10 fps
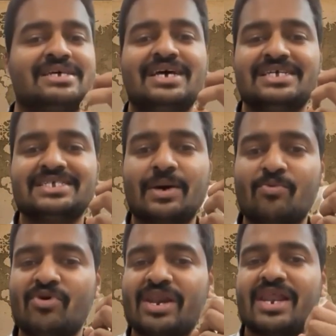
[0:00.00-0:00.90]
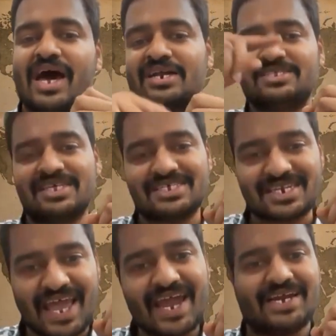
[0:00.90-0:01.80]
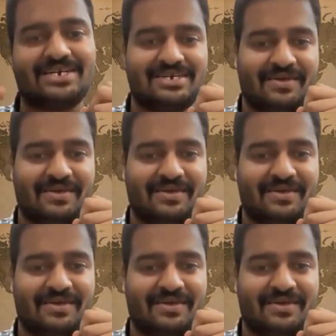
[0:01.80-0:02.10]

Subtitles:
someone in another state?